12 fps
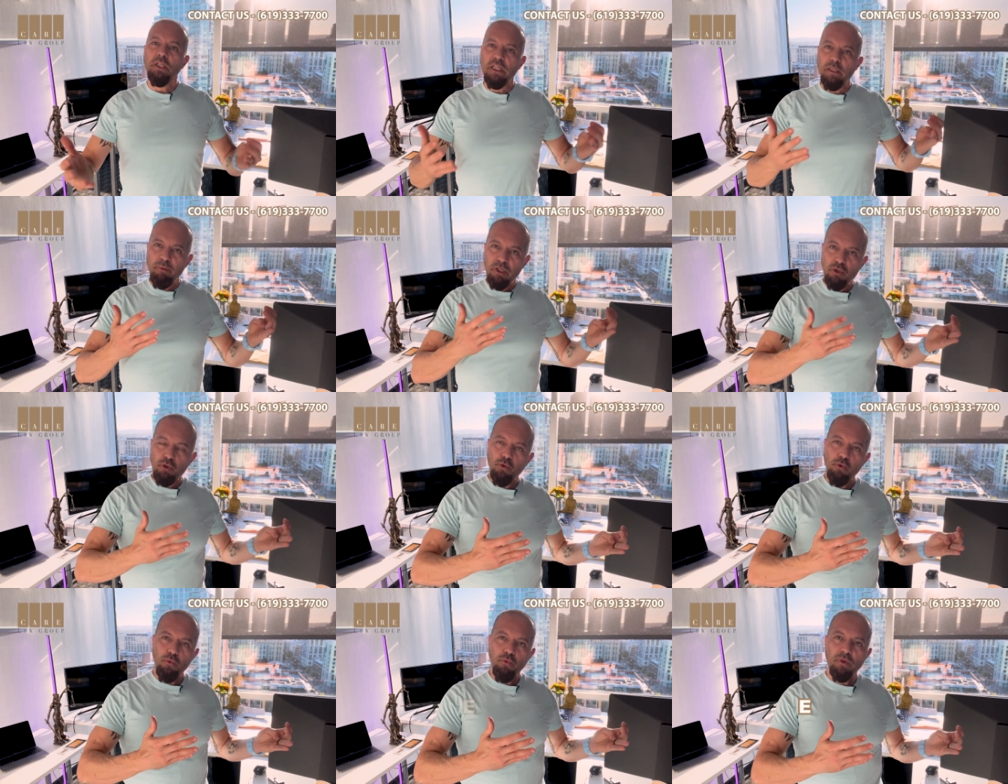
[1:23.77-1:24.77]

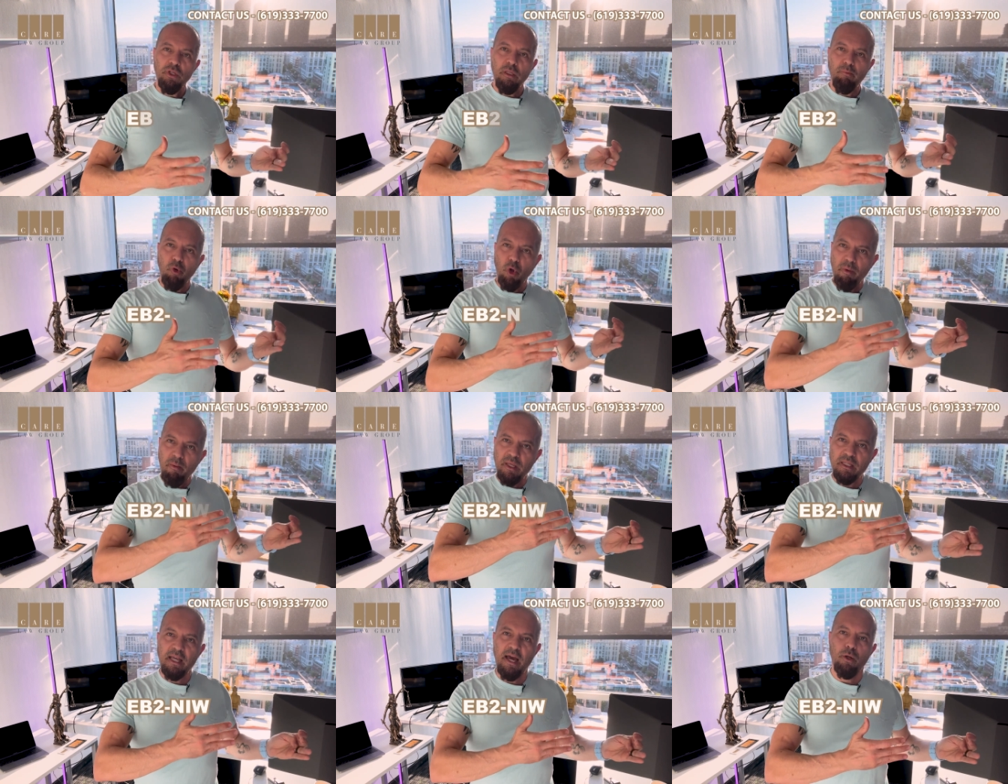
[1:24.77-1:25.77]
EB2,
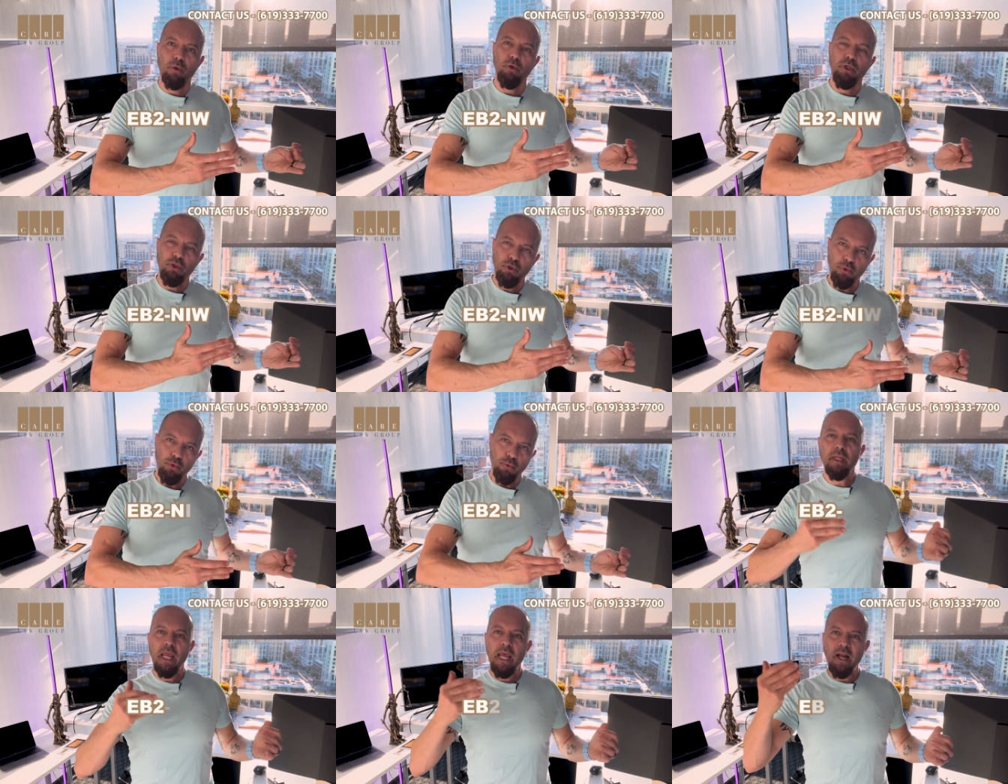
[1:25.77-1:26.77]
employment-based category 2,
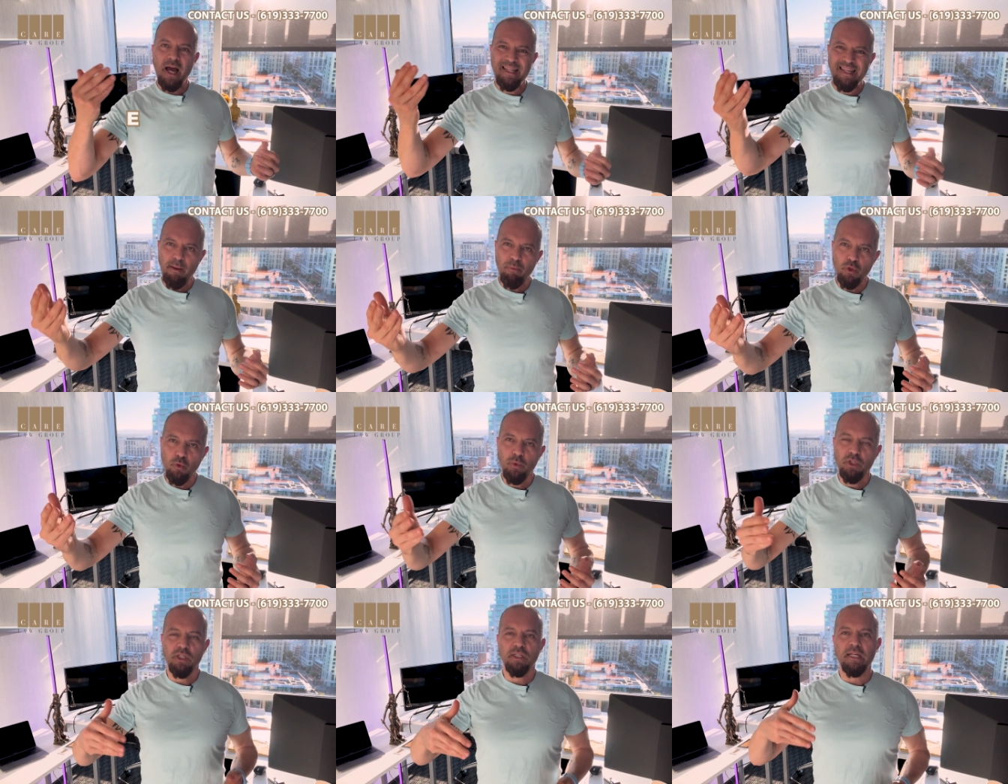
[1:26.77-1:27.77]
NIW,
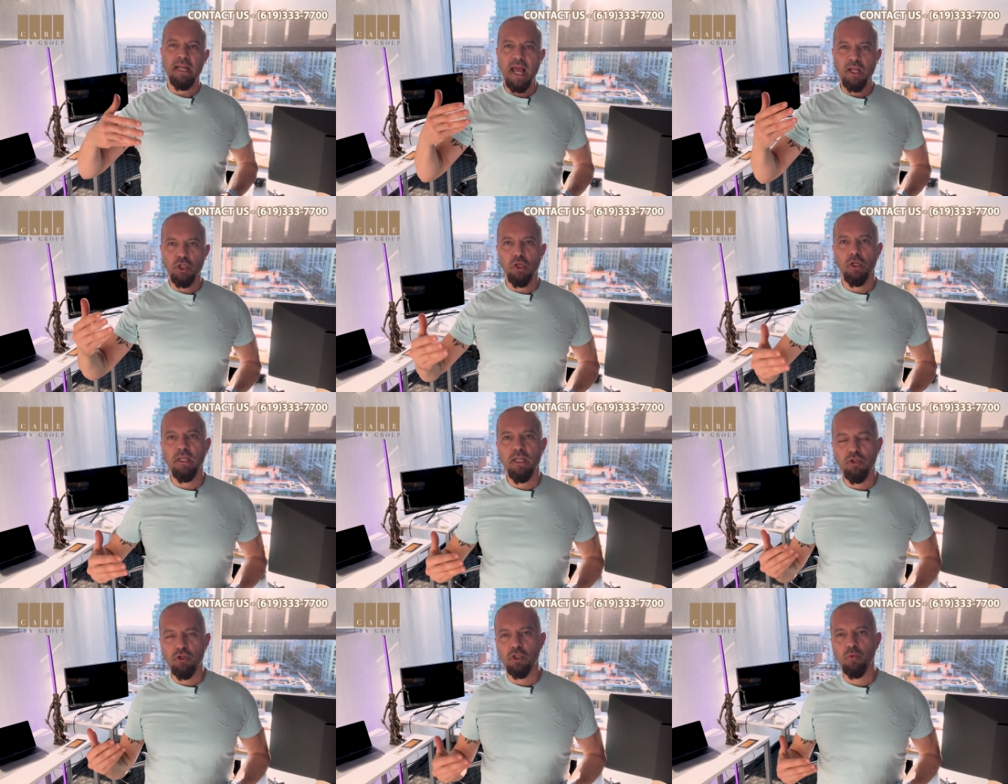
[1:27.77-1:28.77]
which is a national
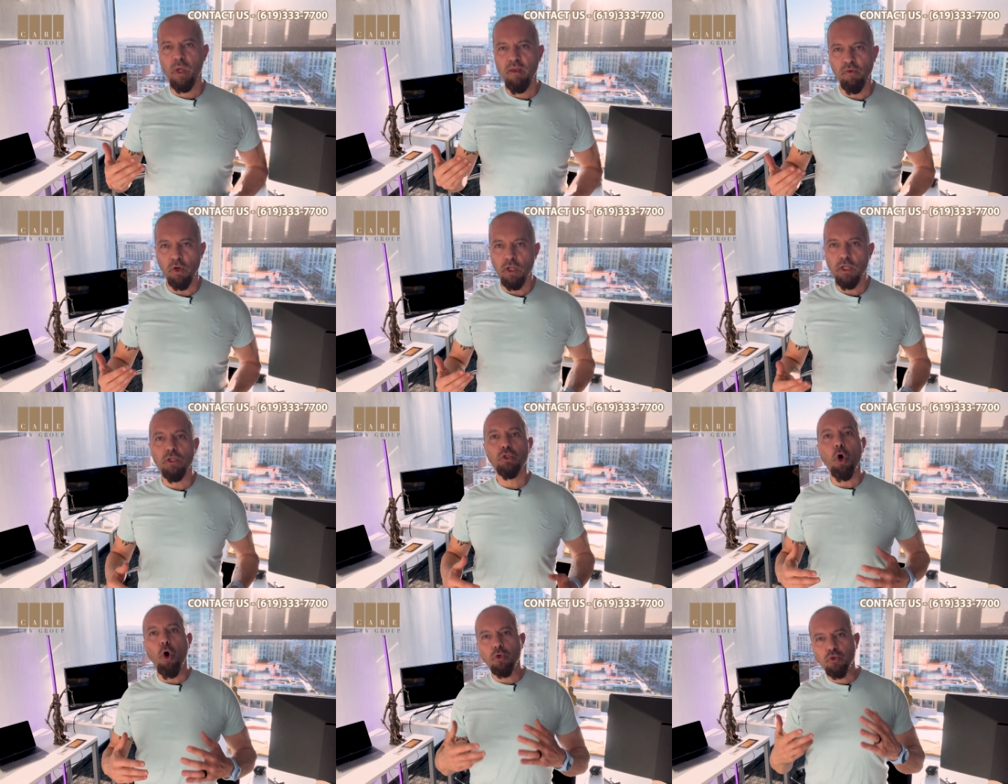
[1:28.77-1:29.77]
interest waiver, is
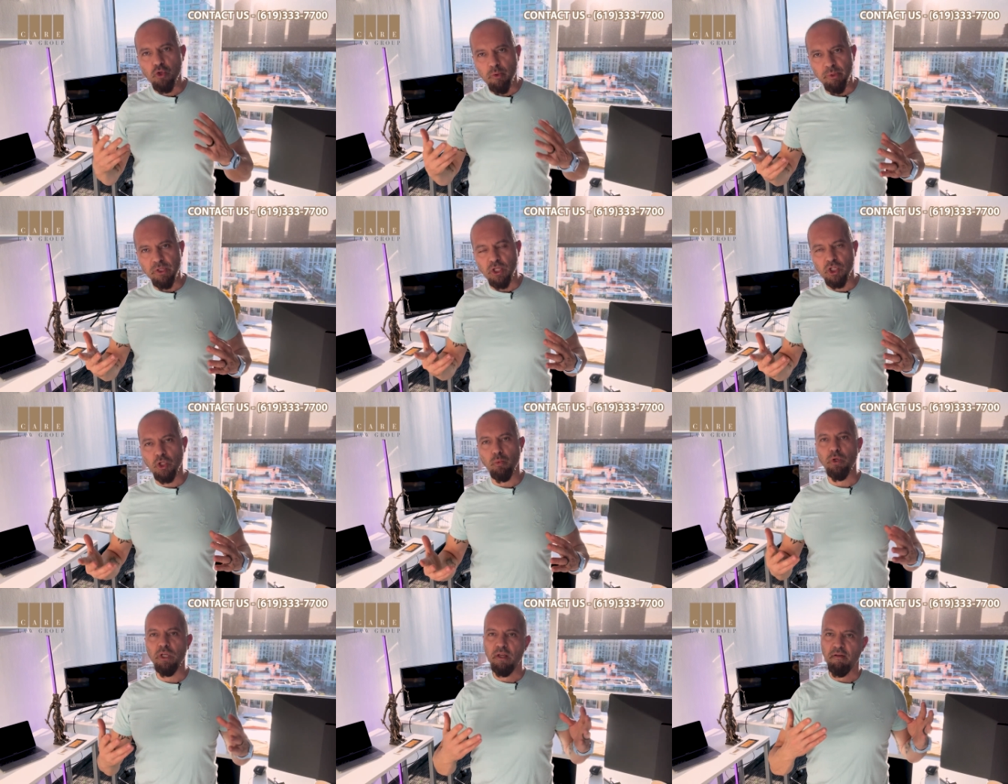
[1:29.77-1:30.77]
also a petition
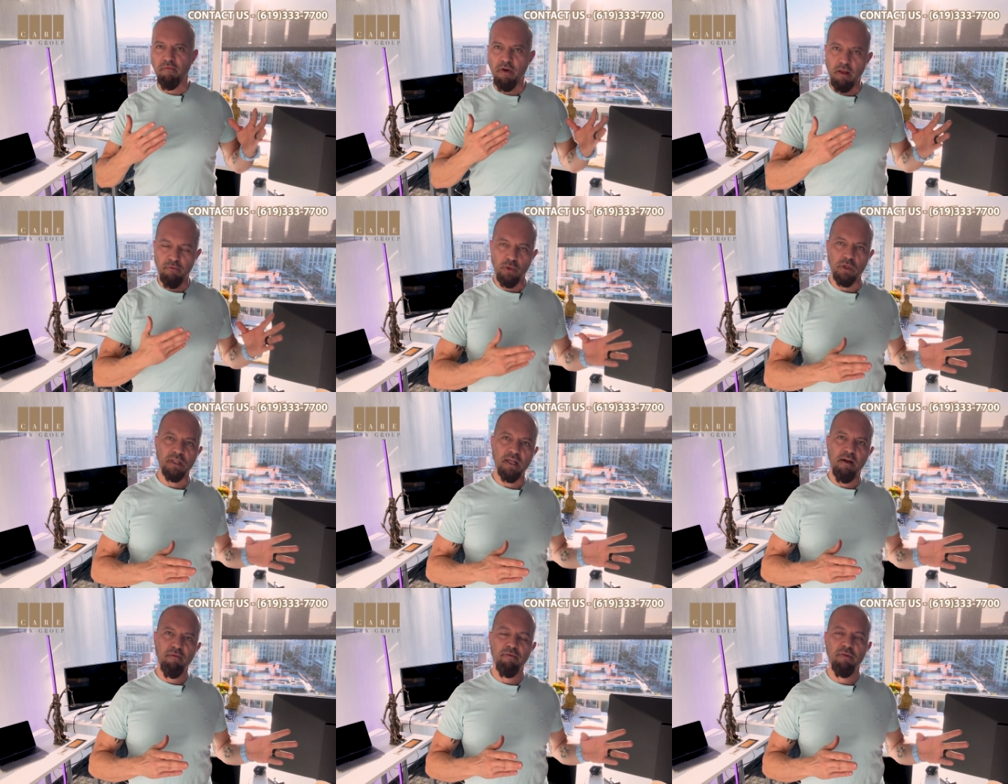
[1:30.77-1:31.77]
where you can file for
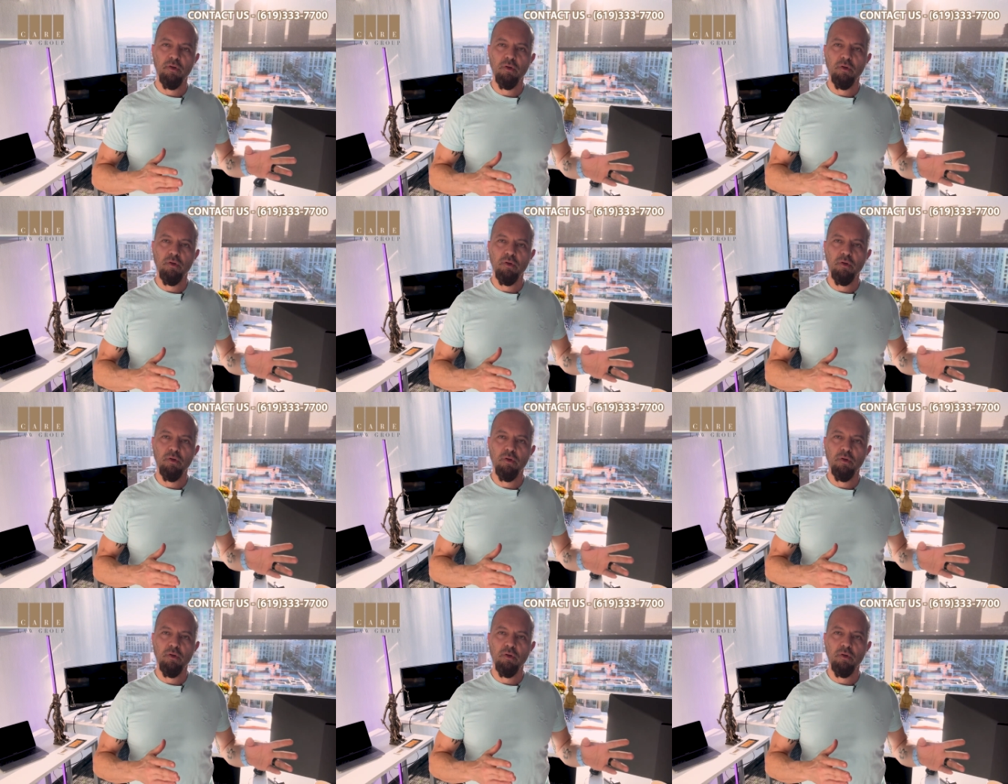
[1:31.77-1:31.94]
yourself,